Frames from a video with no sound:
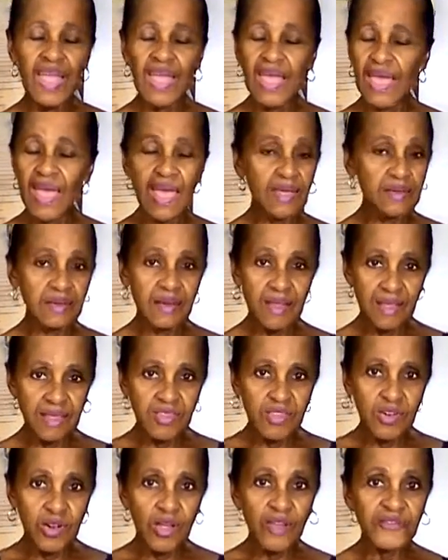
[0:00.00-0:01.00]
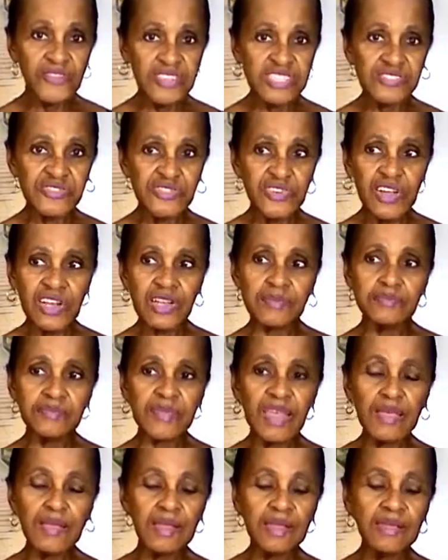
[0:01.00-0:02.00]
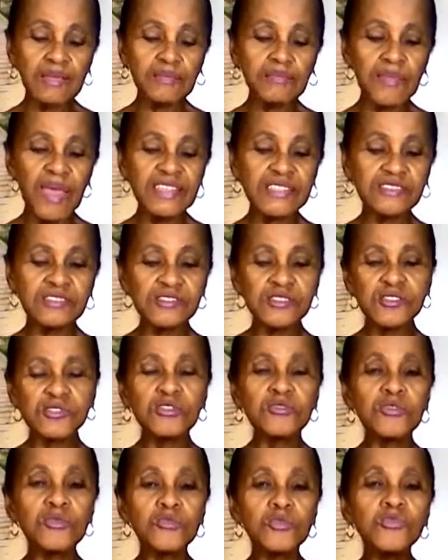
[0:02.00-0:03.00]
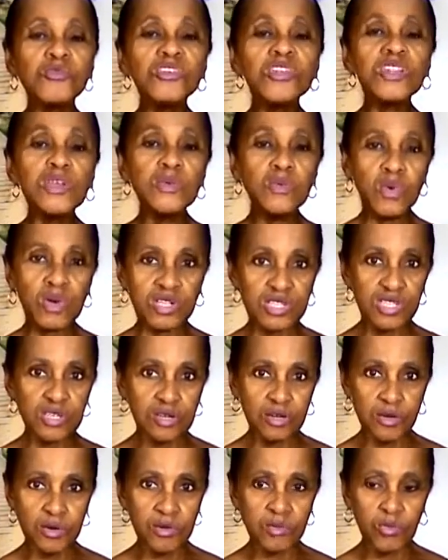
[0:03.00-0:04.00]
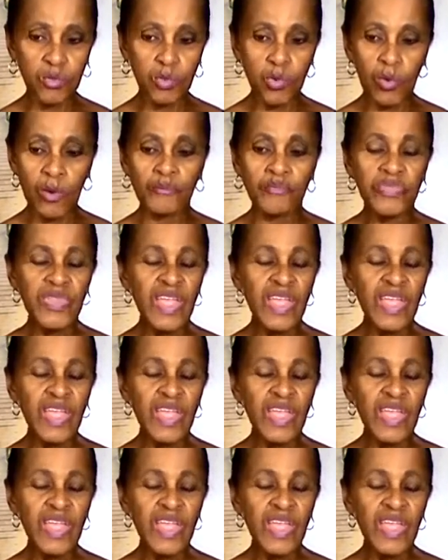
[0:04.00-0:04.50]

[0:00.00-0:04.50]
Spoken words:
And, if it's fun, it makes the children really want to learn more.